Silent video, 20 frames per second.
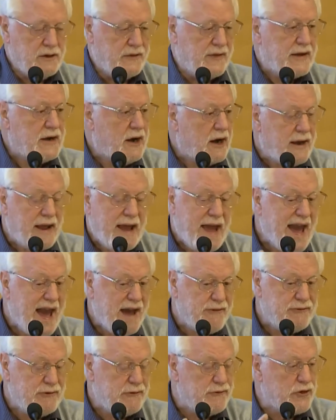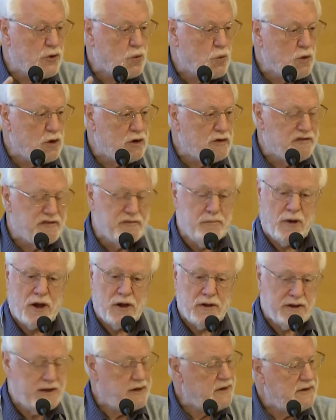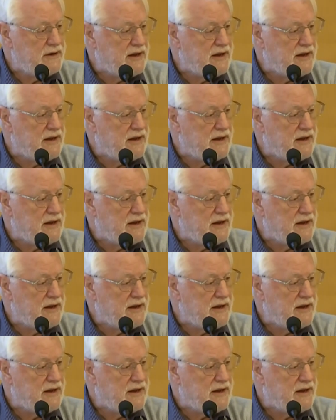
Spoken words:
and they got half of the world's market.